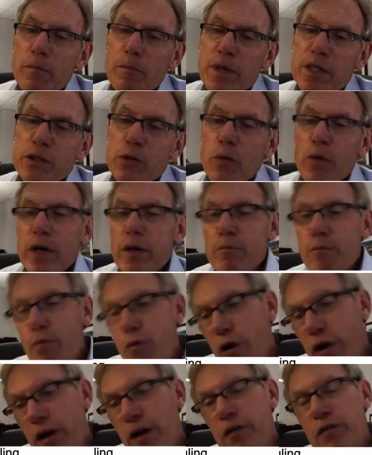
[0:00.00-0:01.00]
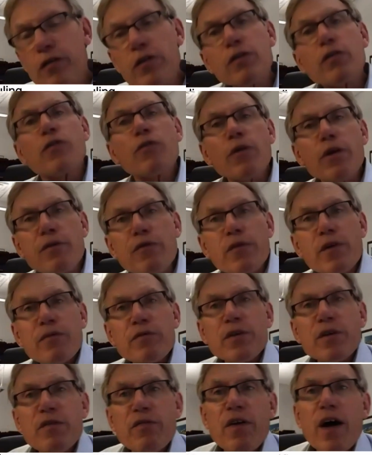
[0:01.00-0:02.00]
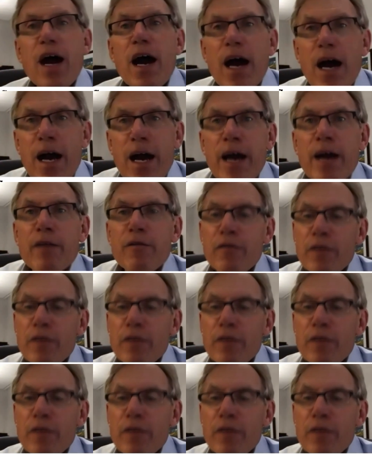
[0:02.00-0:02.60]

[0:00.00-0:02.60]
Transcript: between Briggs and 355